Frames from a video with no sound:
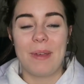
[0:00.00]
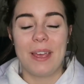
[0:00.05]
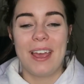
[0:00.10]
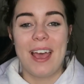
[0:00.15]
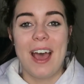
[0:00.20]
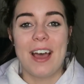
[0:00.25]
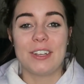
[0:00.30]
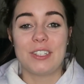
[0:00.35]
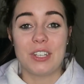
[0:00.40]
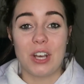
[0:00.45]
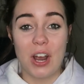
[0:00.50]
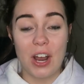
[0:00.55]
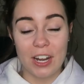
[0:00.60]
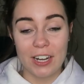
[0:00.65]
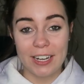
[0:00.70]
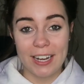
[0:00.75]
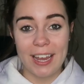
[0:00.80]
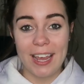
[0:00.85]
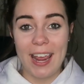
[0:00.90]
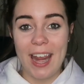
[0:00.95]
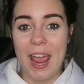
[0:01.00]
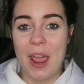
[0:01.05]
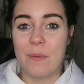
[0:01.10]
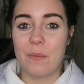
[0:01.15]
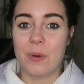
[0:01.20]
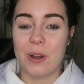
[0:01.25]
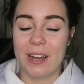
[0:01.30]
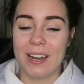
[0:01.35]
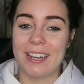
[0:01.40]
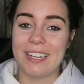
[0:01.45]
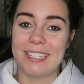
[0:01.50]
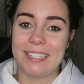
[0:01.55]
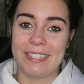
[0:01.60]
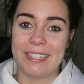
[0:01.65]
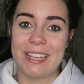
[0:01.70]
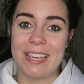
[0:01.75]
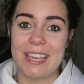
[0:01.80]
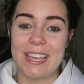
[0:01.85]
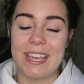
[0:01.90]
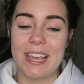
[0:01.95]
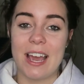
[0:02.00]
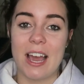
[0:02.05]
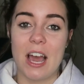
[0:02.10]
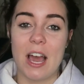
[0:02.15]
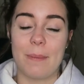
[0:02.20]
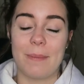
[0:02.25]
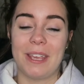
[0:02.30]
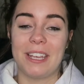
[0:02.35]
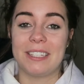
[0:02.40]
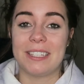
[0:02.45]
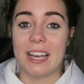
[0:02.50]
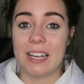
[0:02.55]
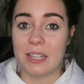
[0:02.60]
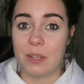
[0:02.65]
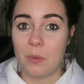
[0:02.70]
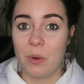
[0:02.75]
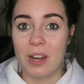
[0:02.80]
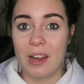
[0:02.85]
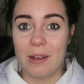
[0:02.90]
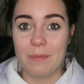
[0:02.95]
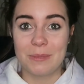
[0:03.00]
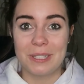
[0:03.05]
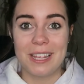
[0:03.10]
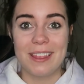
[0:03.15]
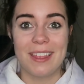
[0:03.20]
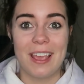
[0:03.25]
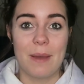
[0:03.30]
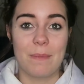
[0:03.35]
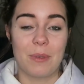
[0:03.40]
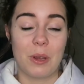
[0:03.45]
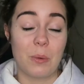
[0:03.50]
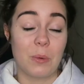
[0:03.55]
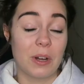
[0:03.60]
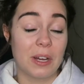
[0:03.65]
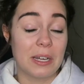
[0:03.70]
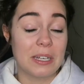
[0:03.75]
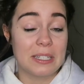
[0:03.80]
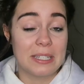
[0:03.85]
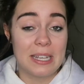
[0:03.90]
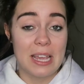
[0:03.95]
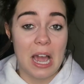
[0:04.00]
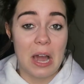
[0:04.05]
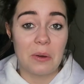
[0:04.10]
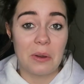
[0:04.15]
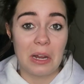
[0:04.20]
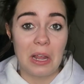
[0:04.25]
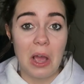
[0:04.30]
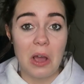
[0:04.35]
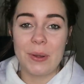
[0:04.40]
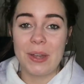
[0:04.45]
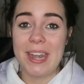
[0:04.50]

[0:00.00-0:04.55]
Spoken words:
Target, and we're gonna see exactly what comes in them, and we're gonna see how it goes.